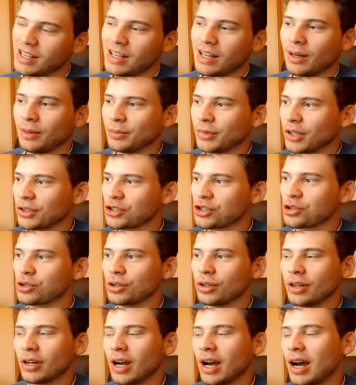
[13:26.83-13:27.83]
I'm not
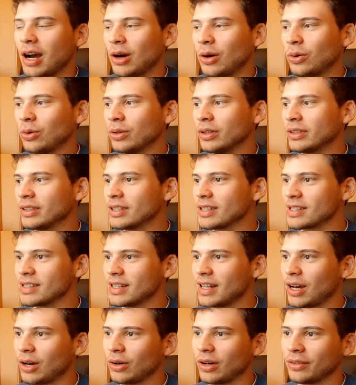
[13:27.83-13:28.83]
sure how it is
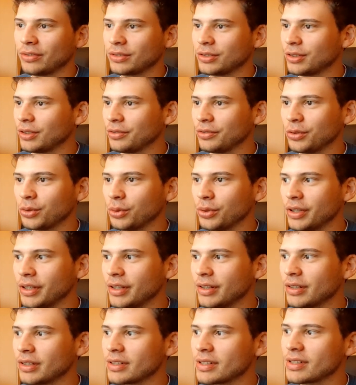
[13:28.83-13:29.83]
now after a few
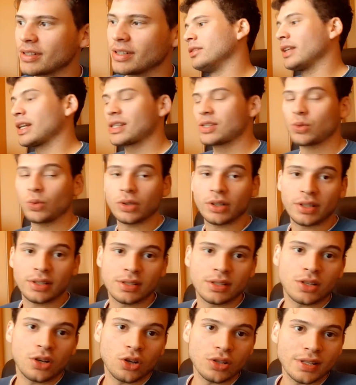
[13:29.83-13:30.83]
years. Next one
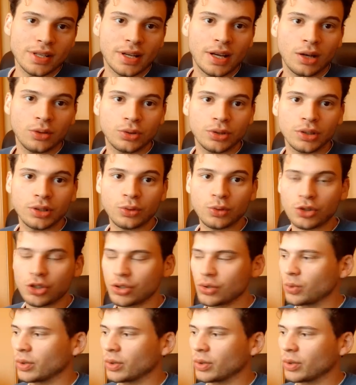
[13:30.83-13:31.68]
is cost accounting, which is